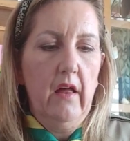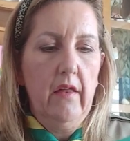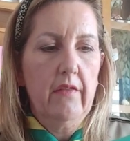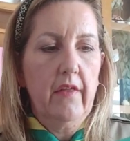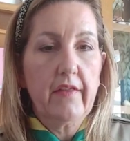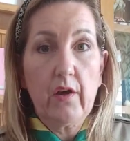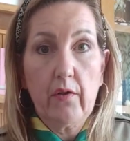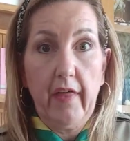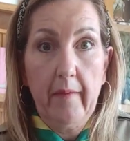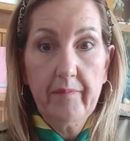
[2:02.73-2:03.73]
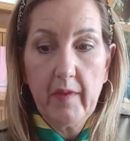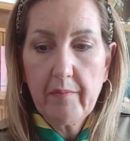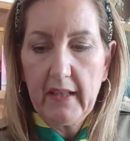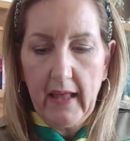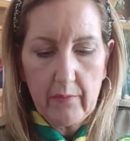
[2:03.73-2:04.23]
than the other, a
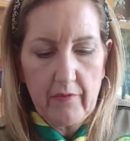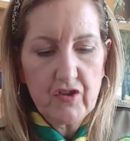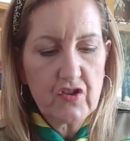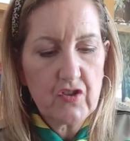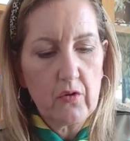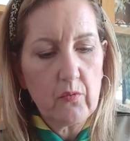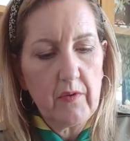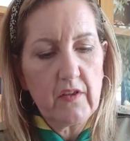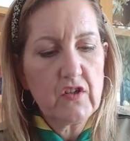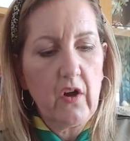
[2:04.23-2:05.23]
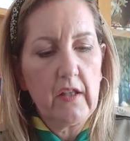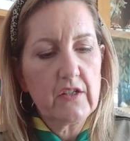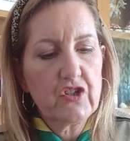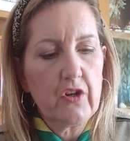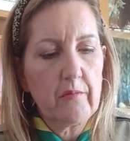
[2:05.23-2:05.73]
bit like we've just done with the
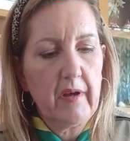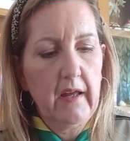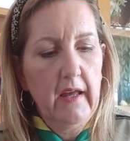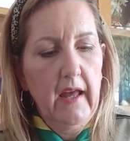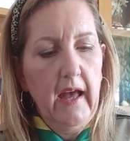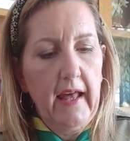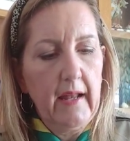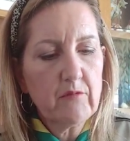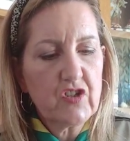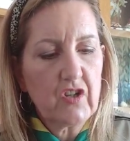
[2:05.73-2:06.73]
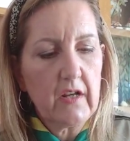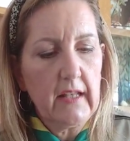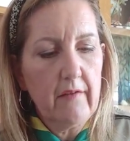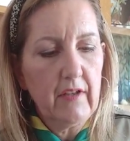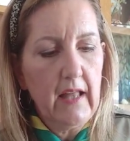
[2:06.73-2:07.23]
toilet tube. And I'm just going to
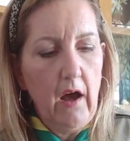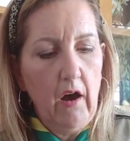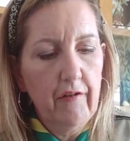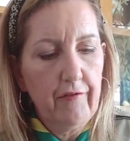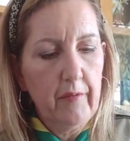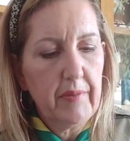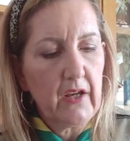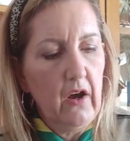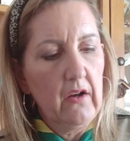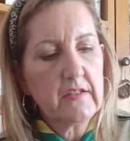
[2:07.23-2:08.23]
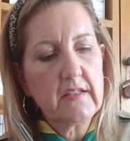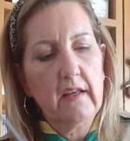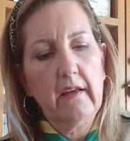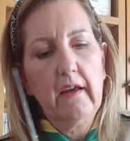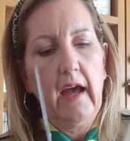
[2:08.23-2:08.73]
level that off
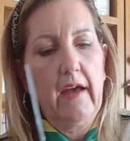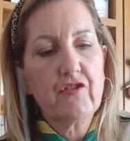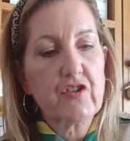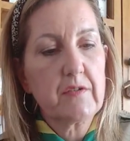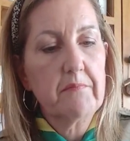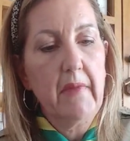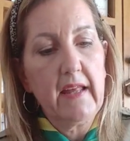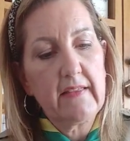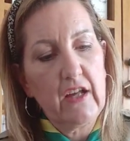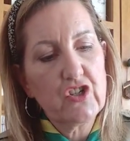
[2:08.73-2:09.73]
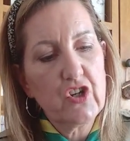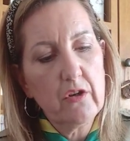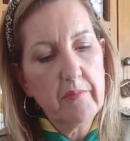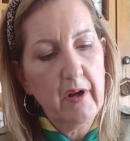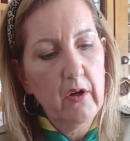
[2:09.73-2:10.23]
because I've just made that
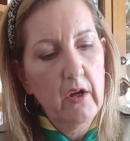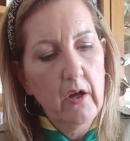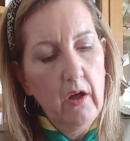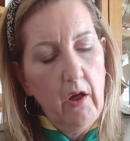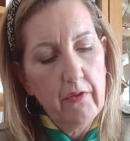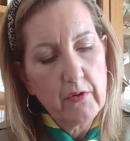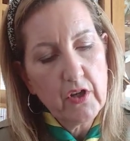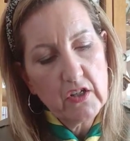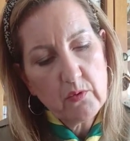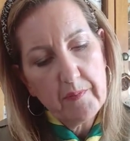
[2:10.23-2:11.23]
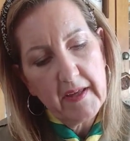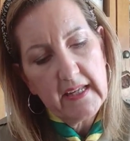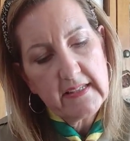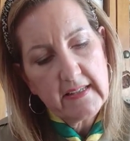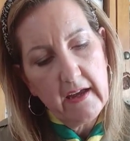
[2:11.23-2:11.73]
tube, although yours will be
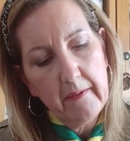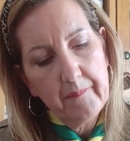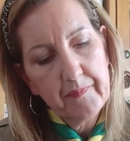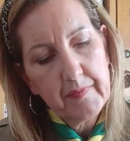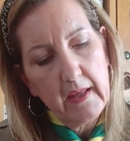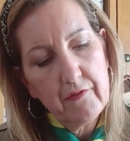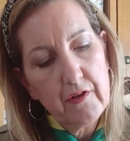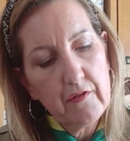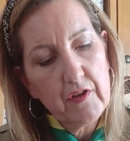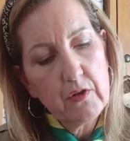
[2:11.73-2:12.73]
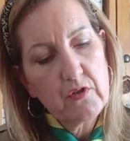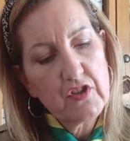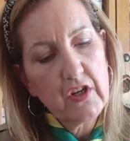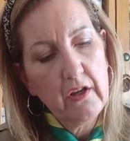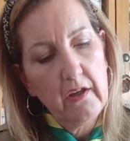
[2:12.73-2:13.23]
easier if you've
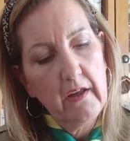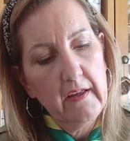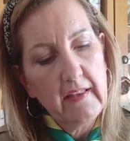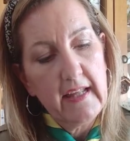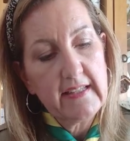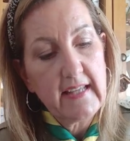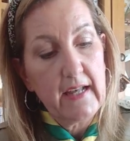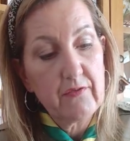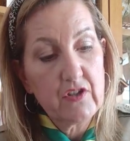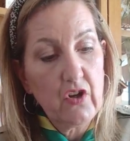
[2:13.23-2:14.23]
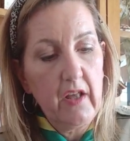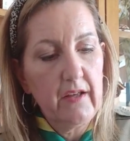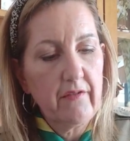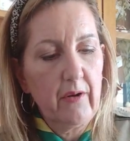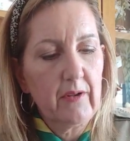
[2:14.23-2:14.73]
used the inside of a
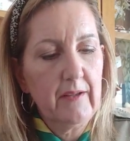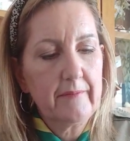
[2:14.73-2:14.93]
toilet roll.